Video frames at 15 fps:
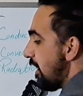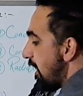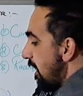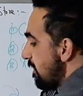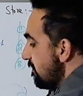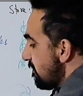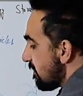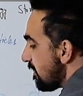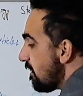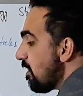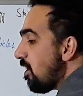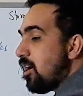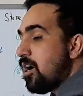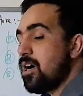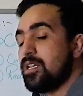
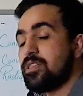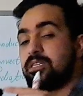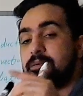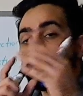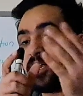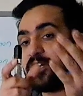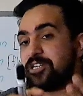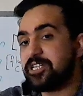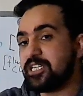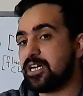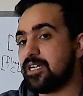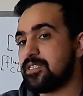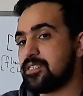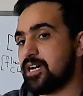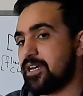until all the
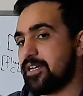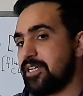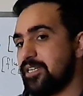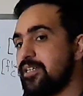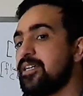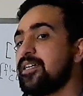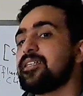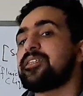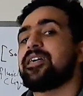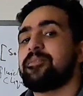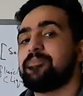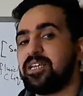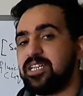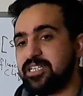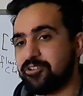particles are in
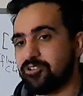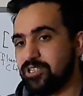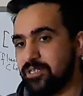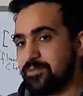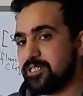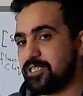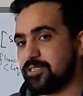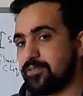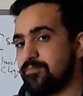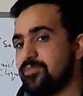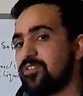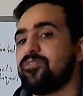thermal equilibrium,